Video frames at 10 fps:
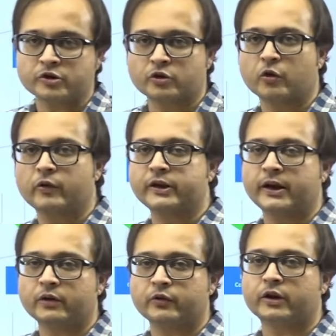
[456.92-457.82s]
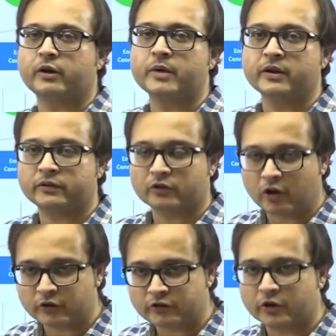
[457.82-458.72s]
over the network remains
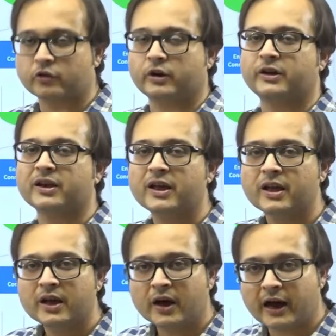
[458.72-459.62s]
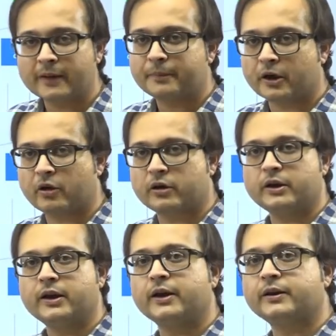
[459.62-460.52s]
constant or at high priority, and
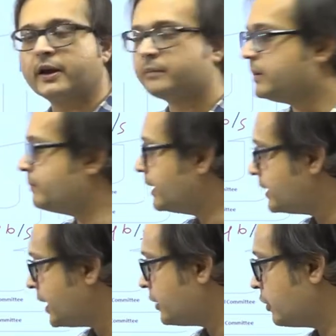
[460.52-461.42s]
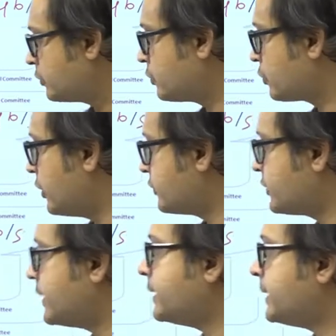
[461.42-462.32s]
it can be maintained also
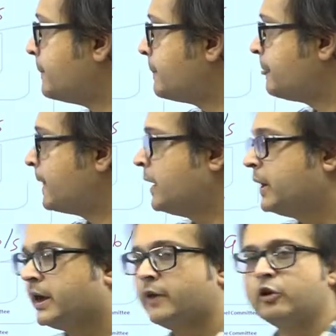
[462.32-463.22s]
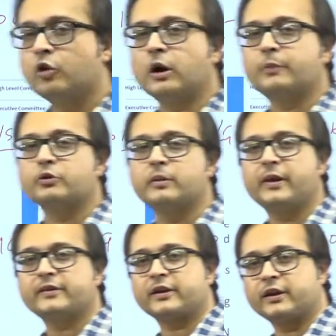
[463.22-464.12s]
constantly. If you look up to the basic
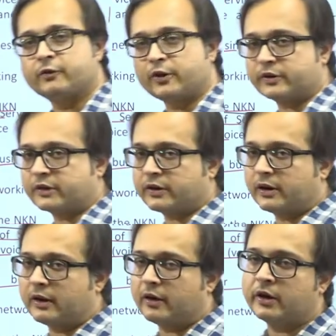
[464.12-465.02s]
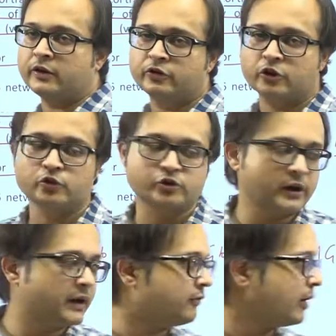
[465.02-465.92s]
infrastructural institutional
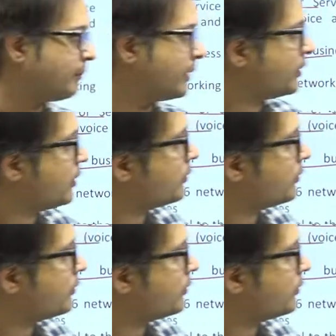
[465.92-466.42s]
development of